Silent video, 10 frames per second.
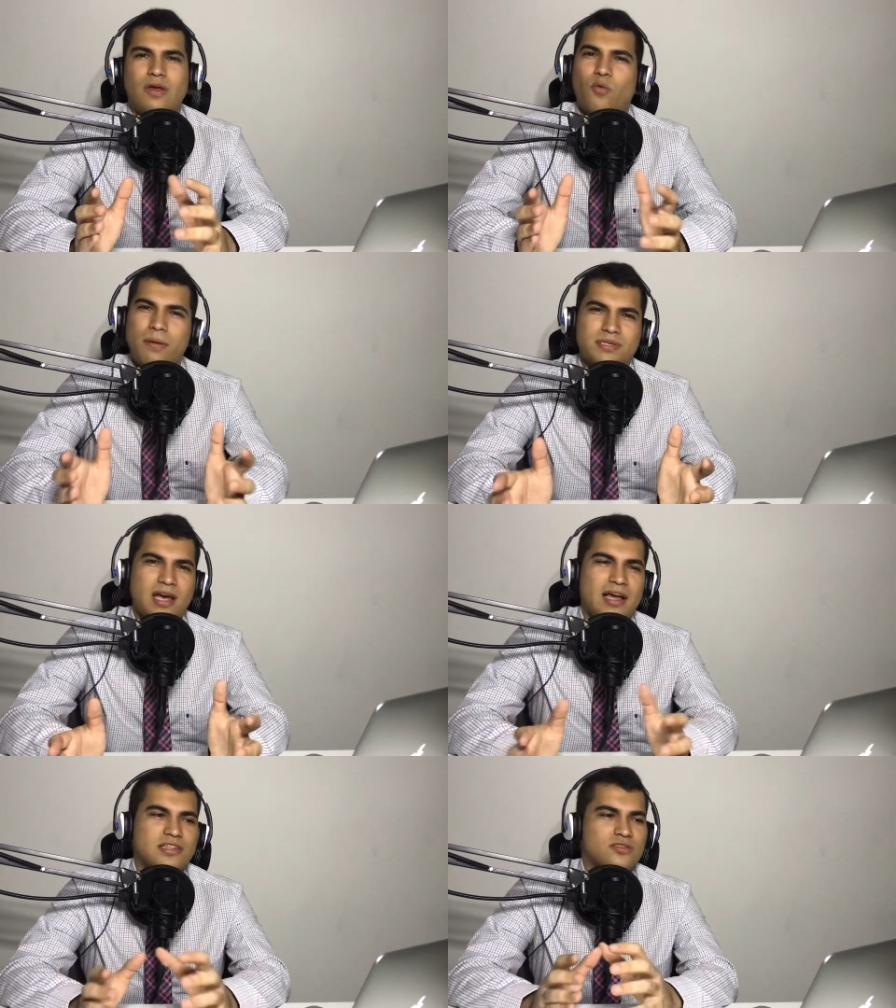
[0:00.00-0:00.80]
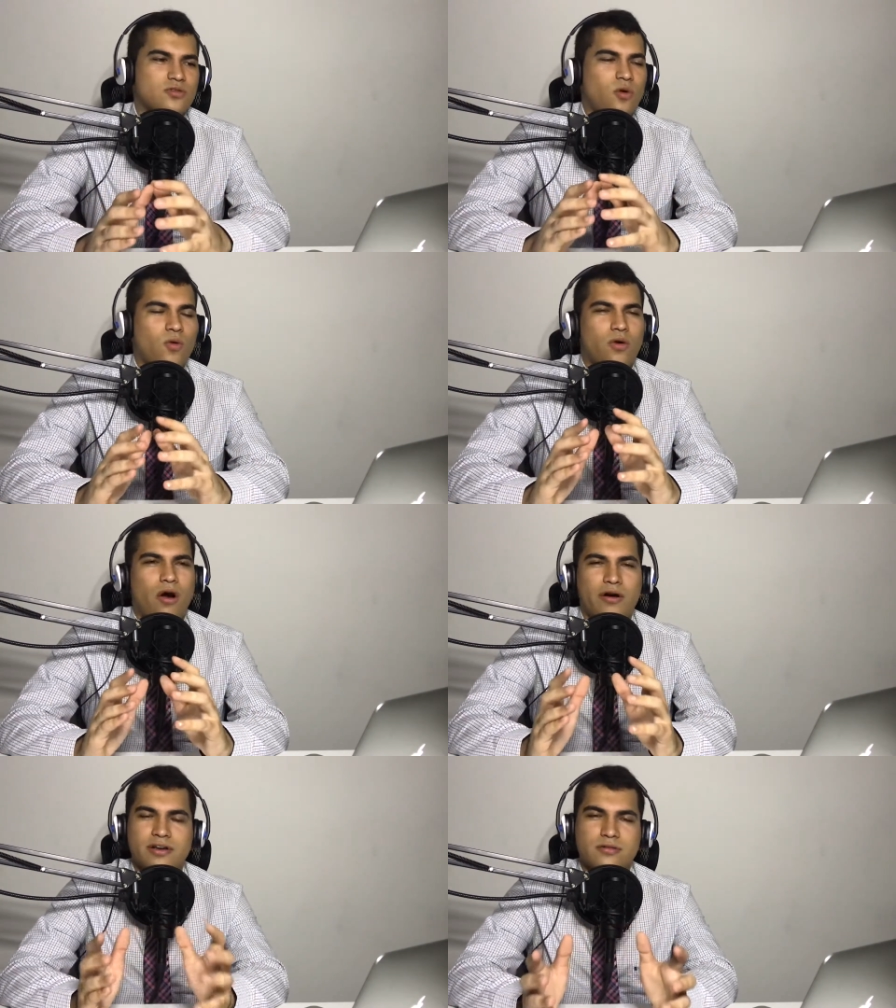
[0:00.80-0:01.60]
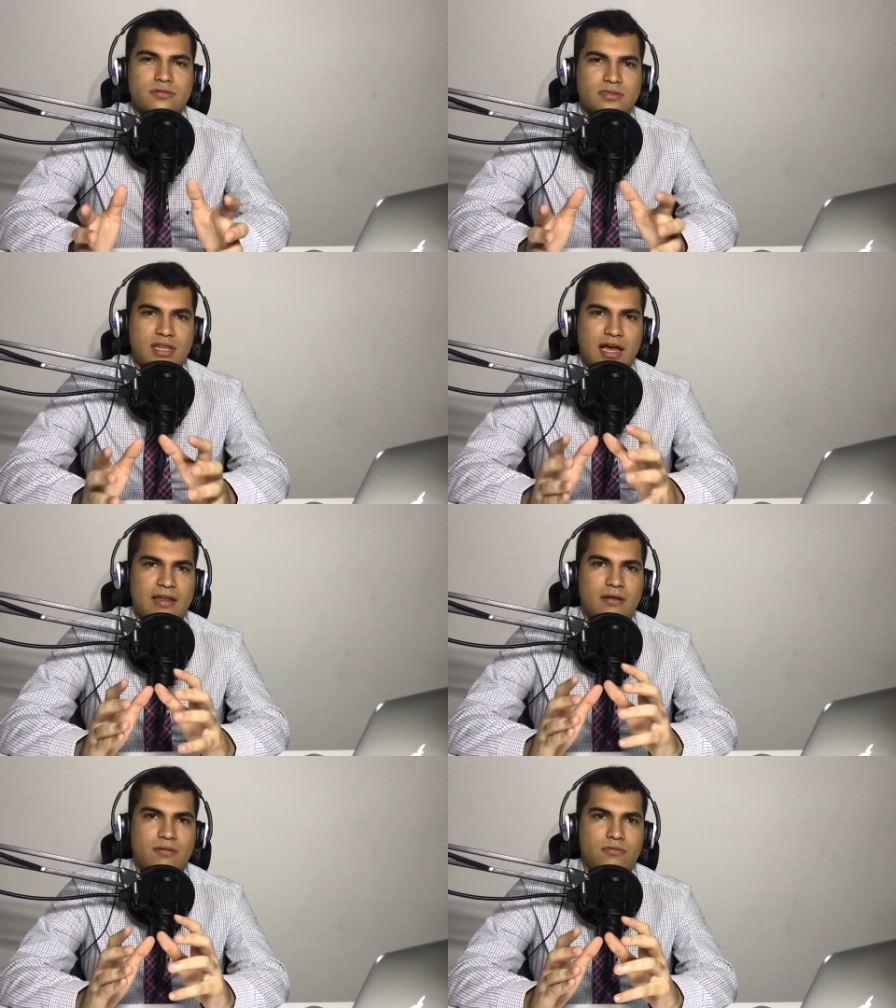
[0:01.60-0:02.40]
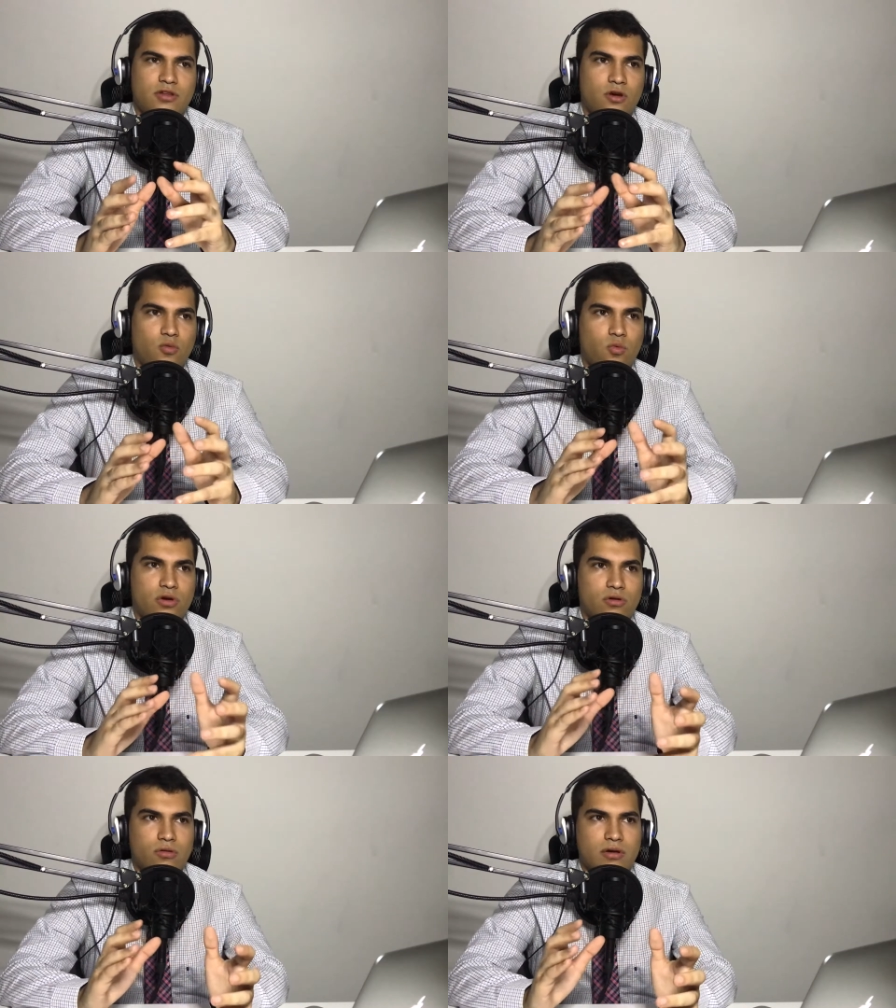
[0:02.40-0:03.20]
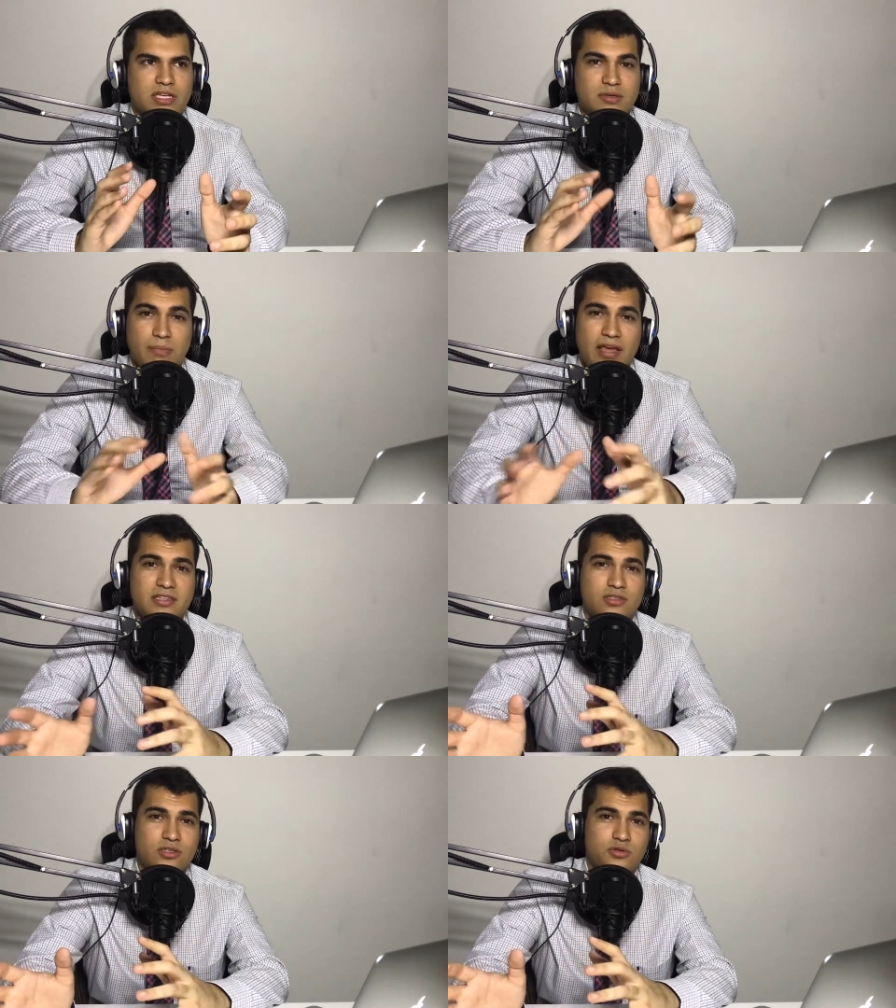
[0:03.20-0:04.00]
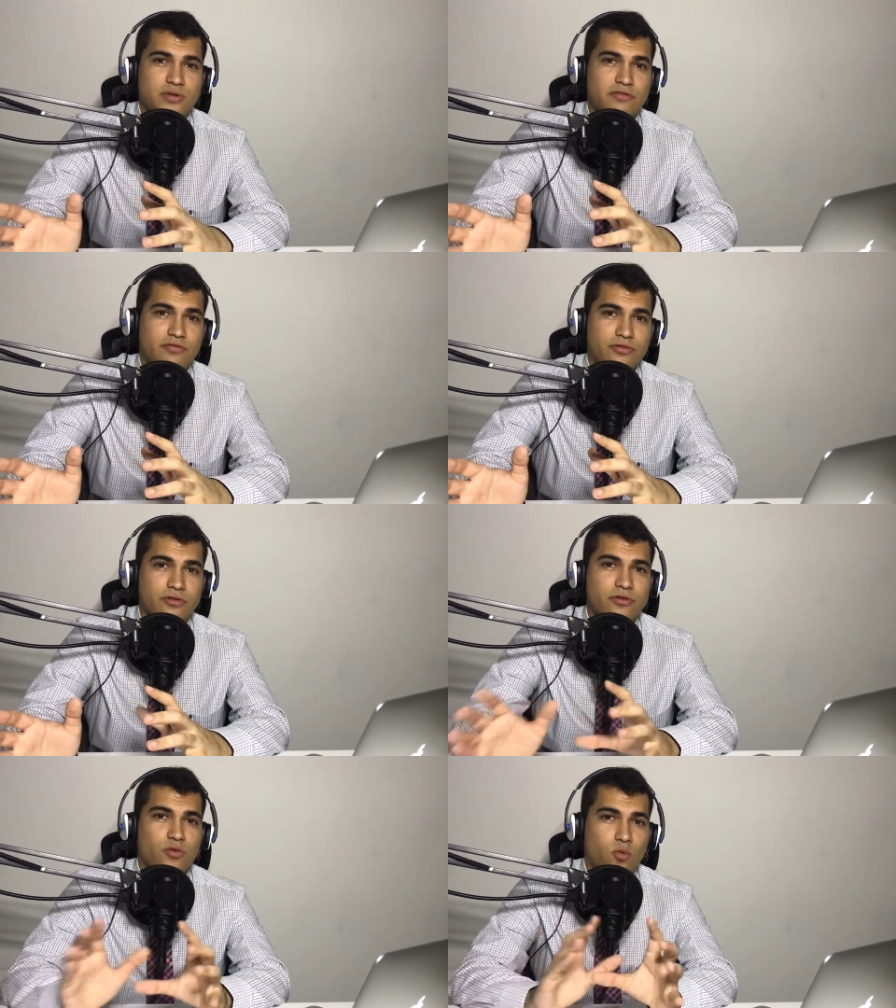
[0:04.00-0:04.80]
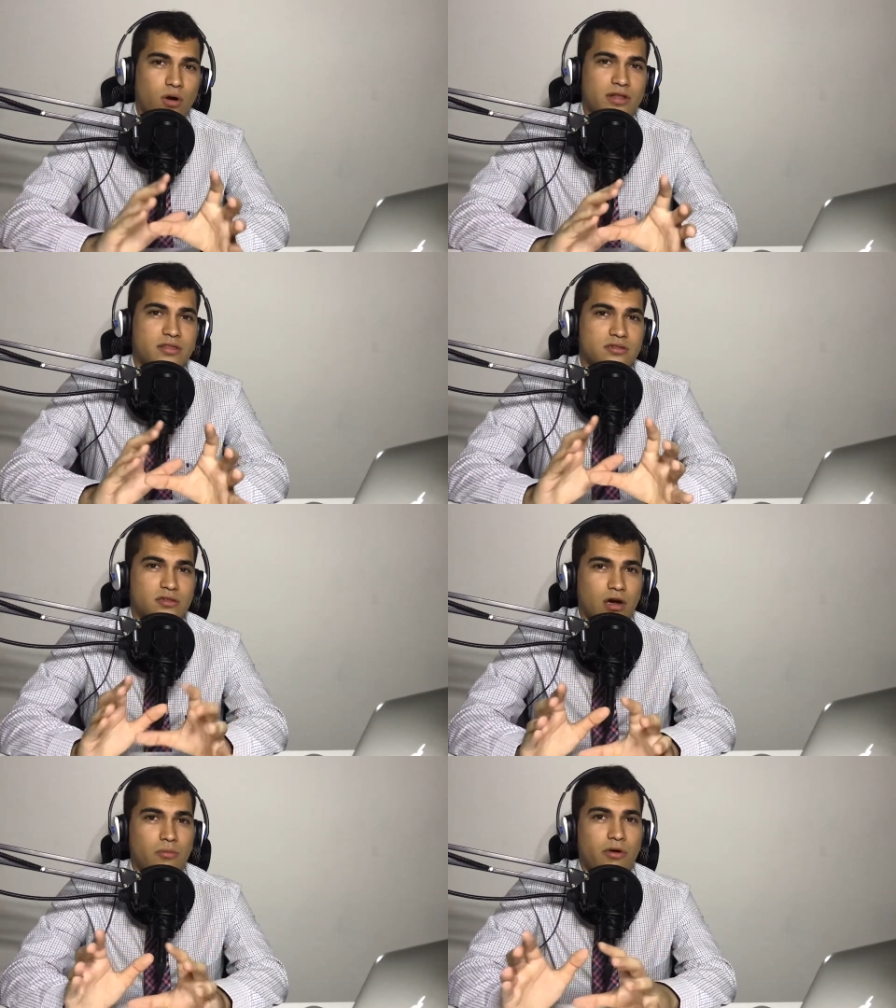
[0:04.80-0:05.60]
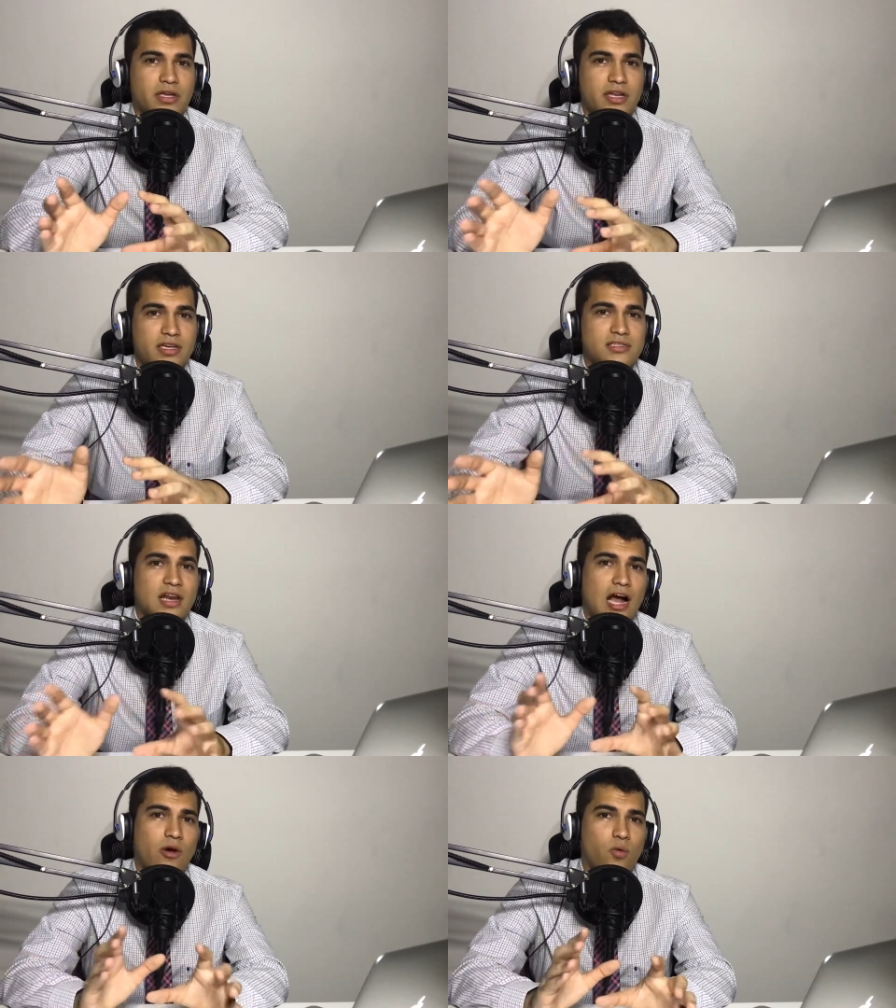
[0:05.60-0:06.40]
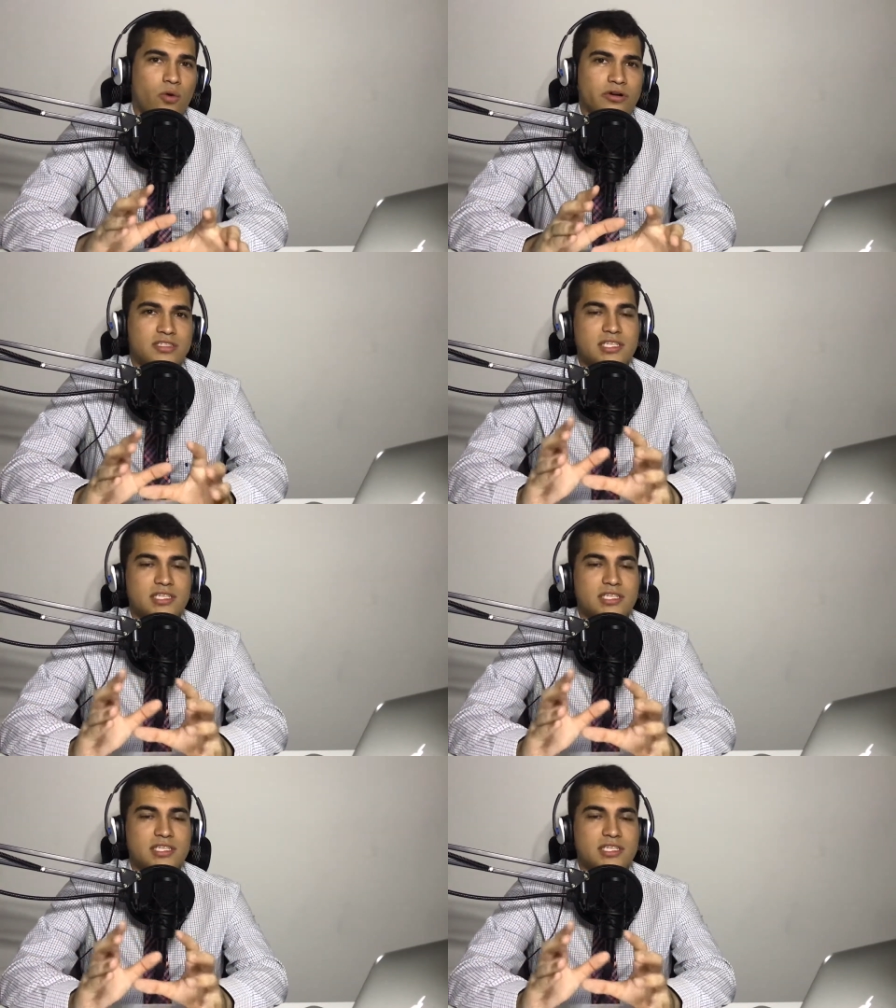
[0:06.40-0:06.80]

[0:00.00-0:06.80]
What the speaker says: websites or articles that will explain to you even further what the stock market is and how it works.